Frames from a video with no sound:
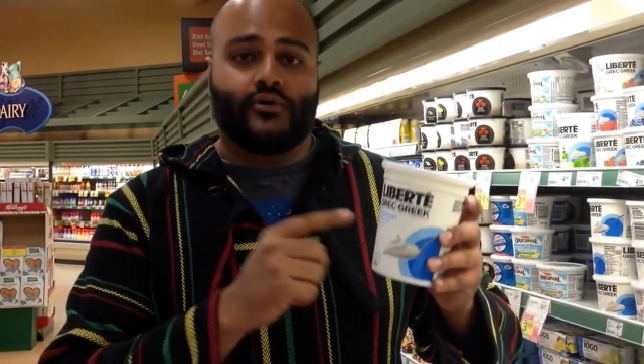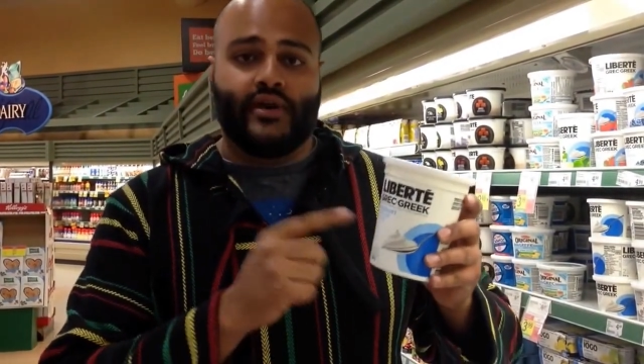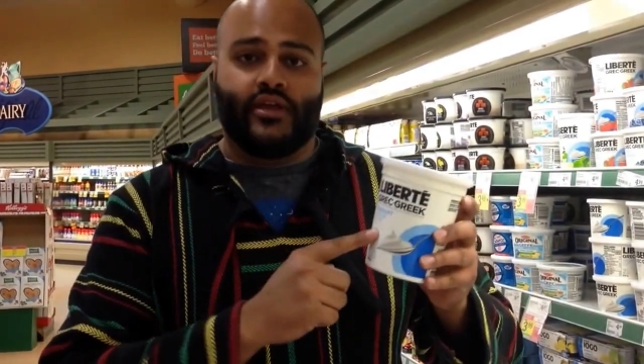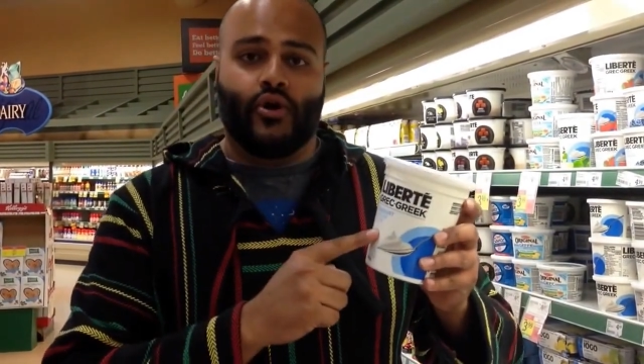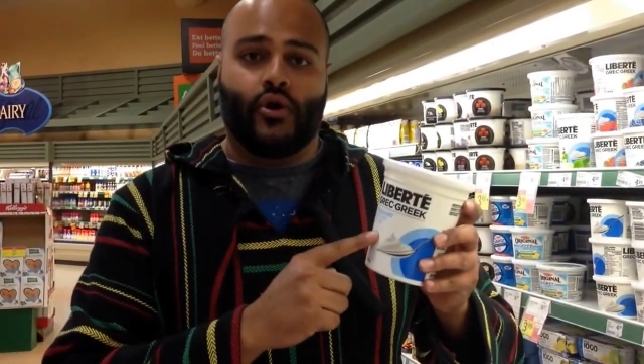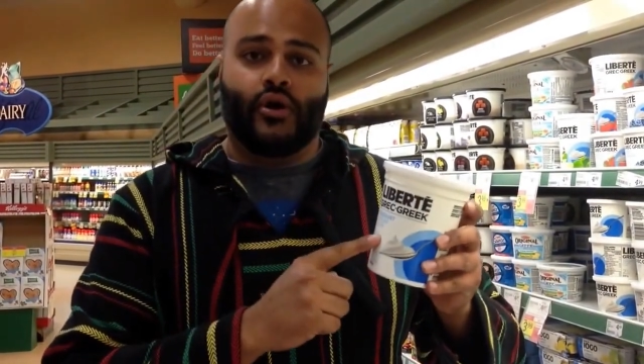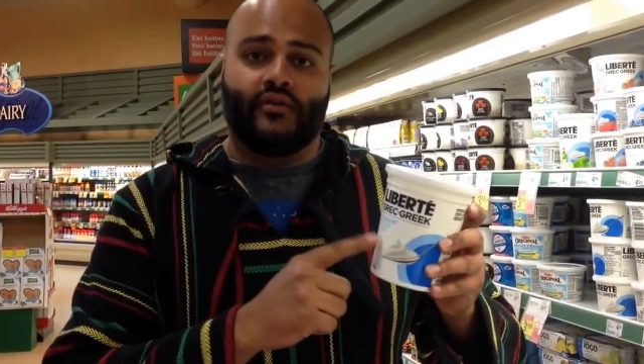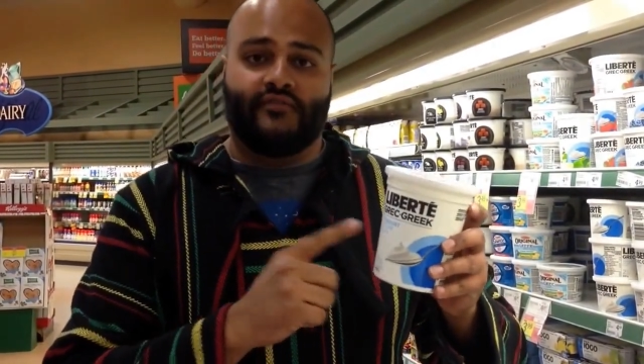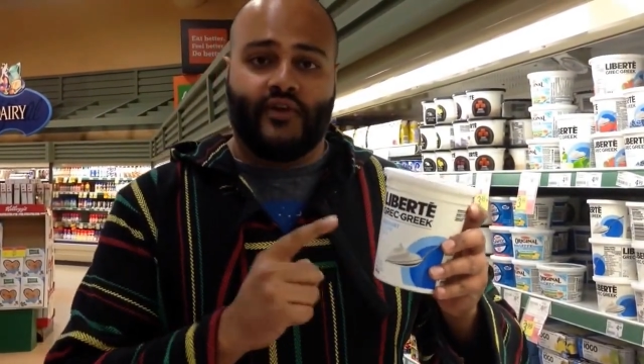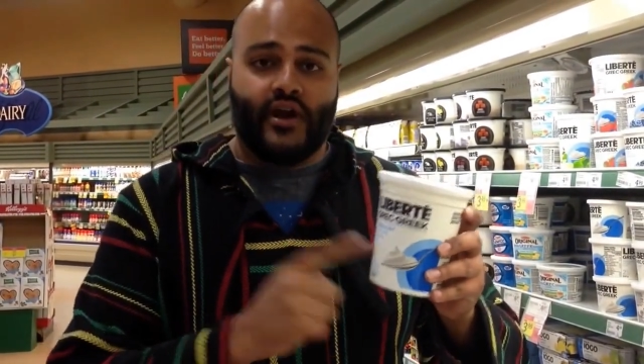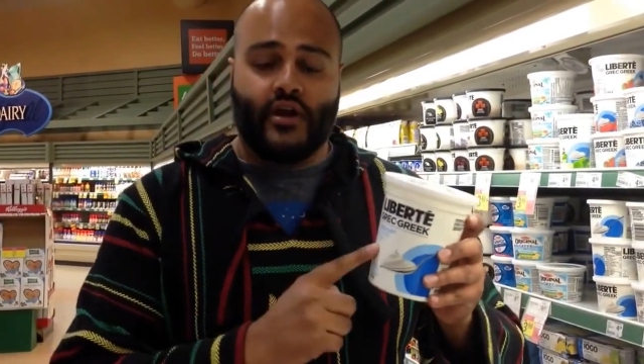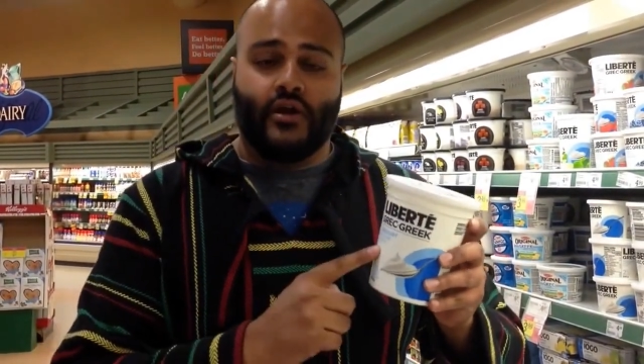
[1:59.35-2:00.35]
Greek yogurt,
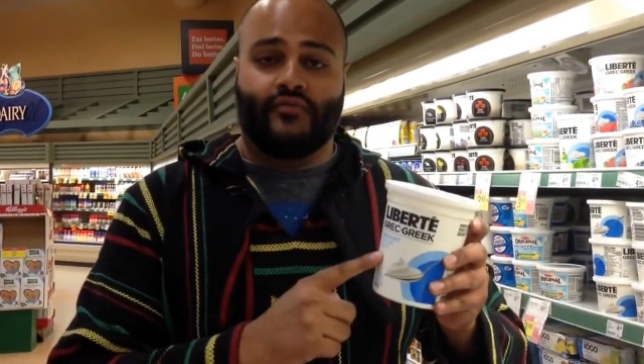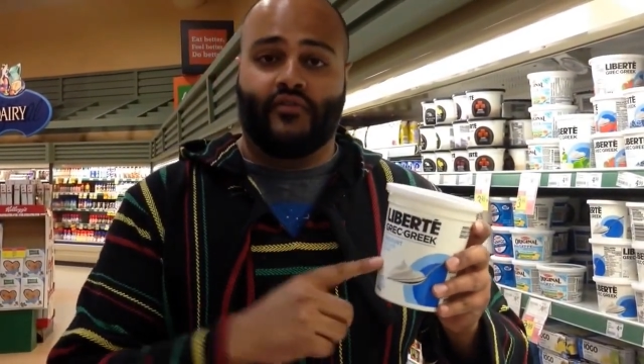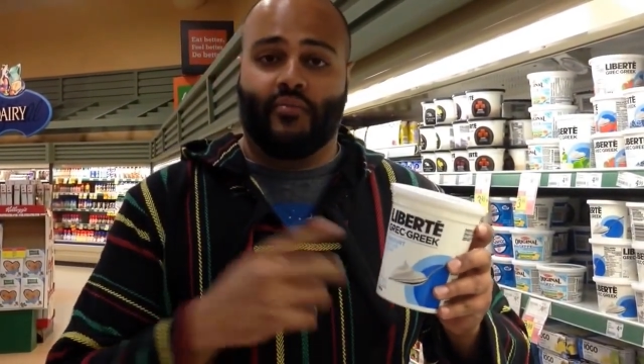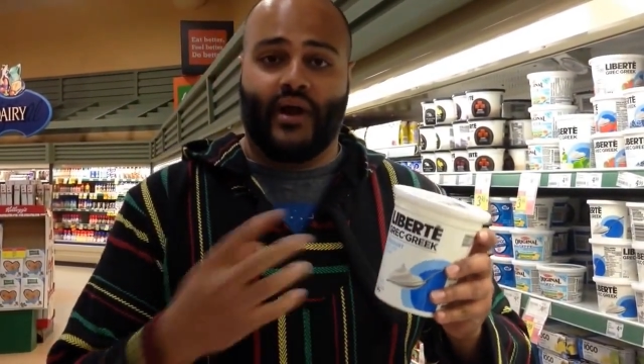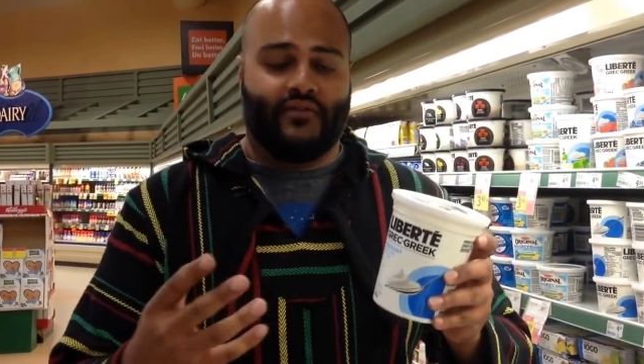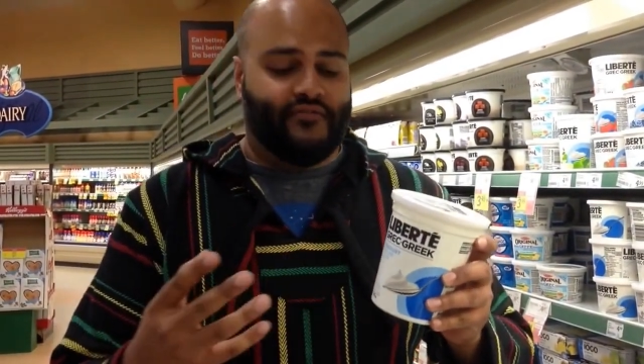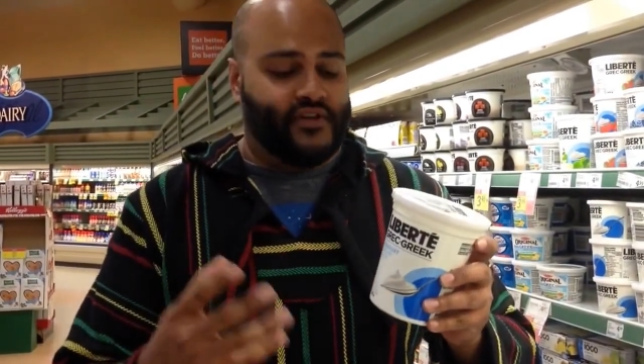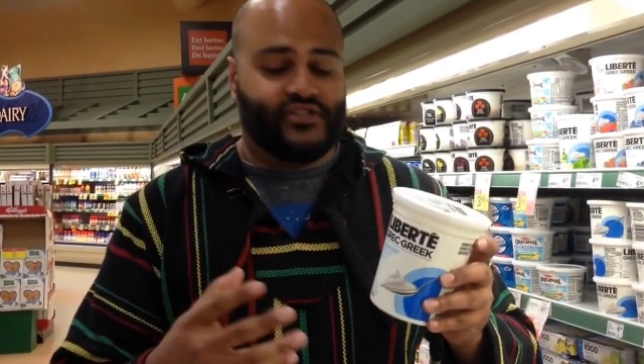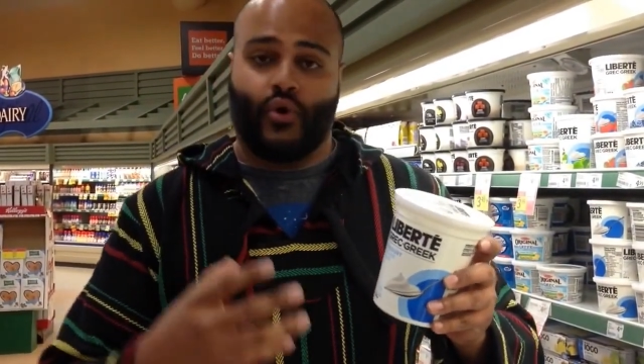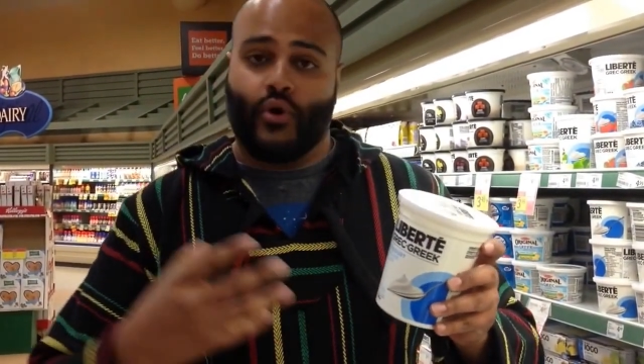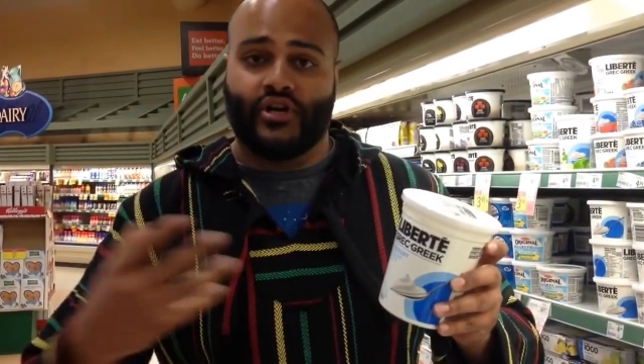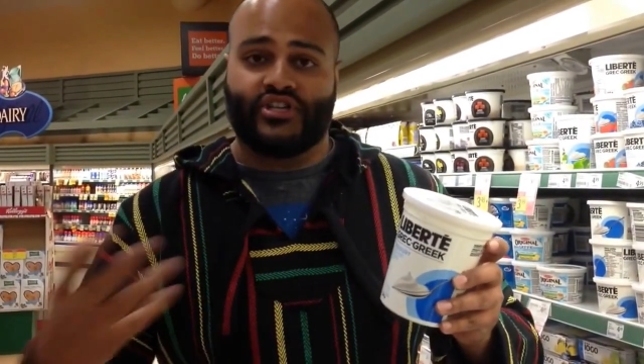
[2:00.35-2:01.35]
very good for breakfast
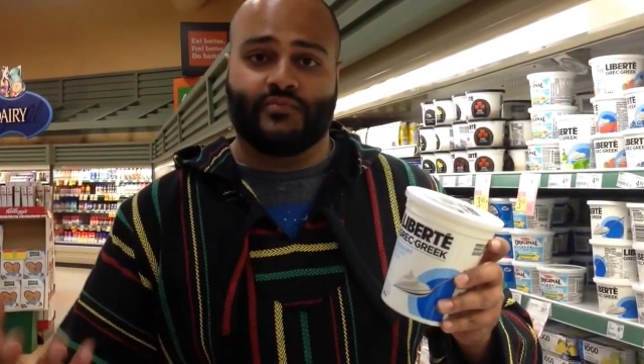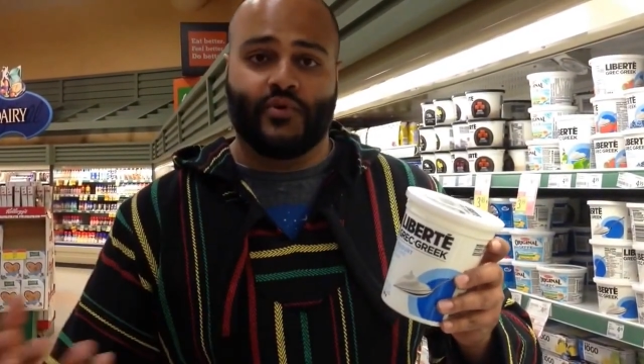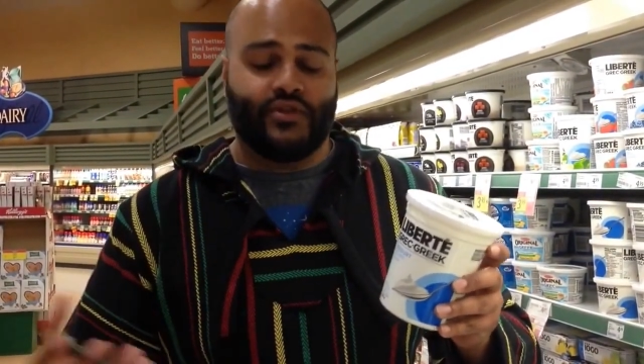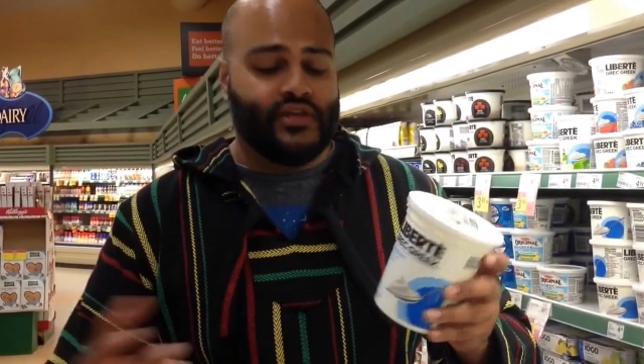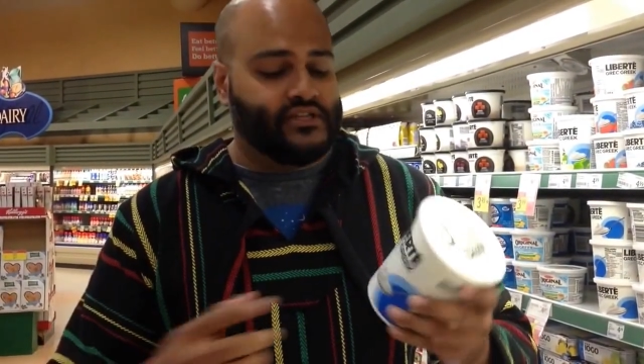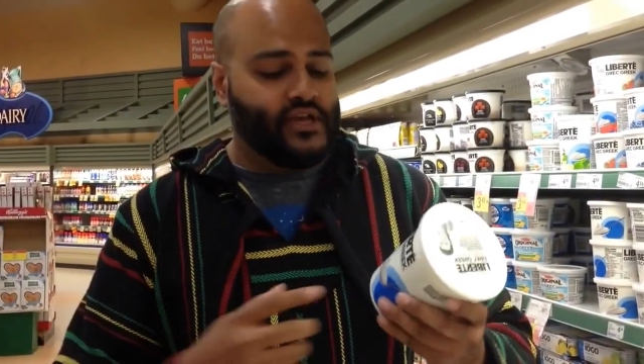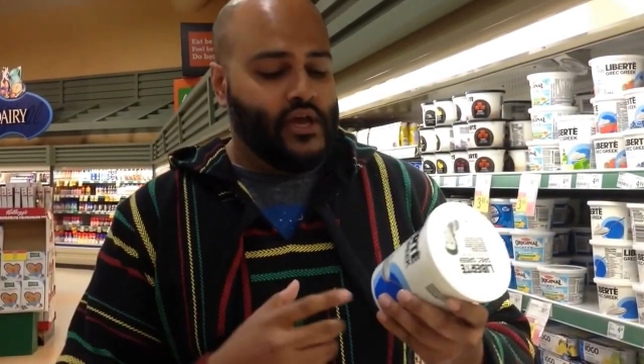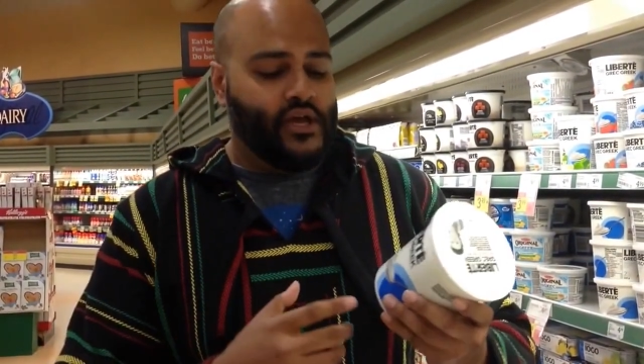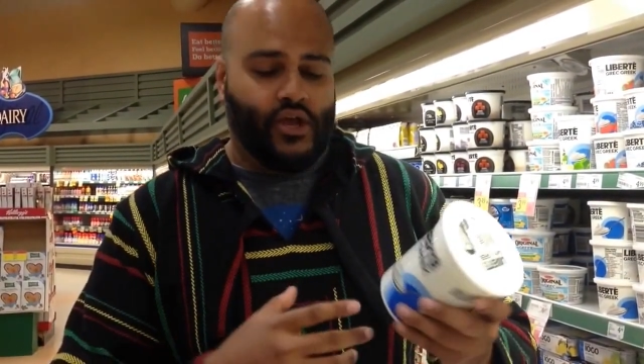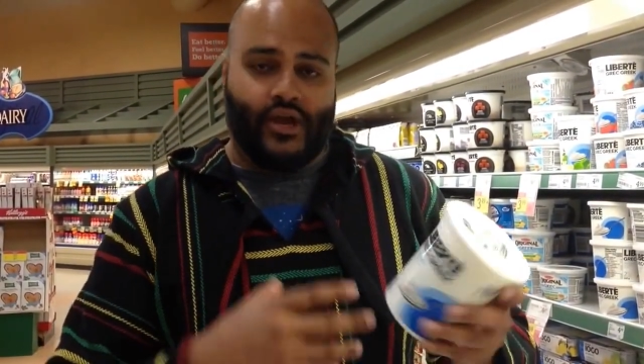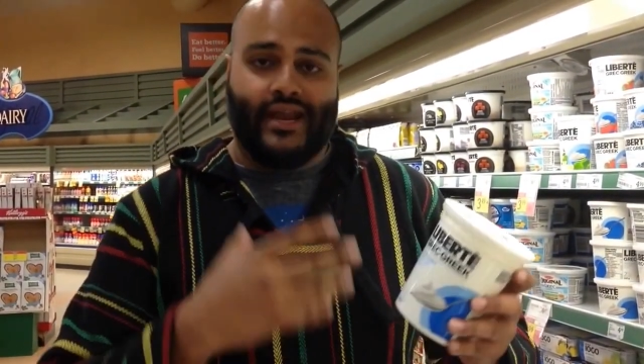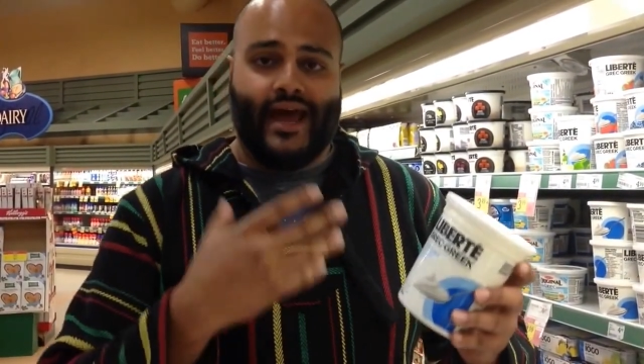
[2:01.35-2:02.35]
or your smoothies.
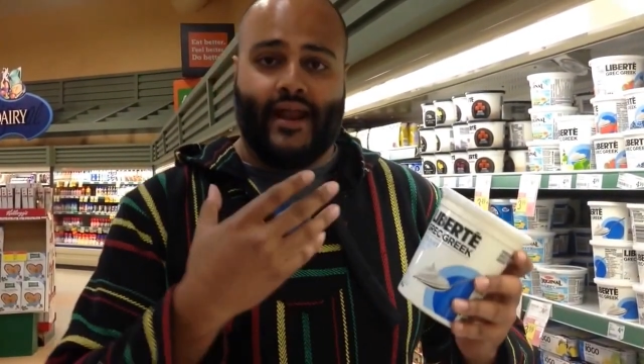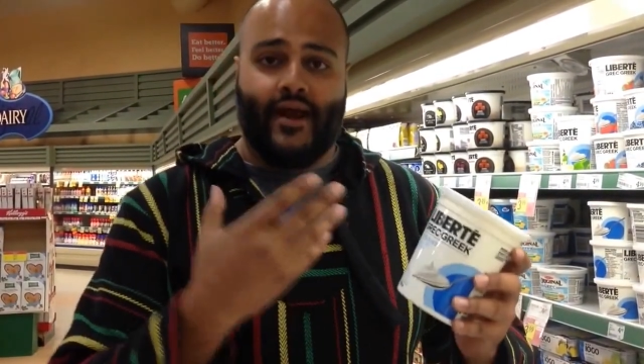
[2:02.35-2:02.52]
You can add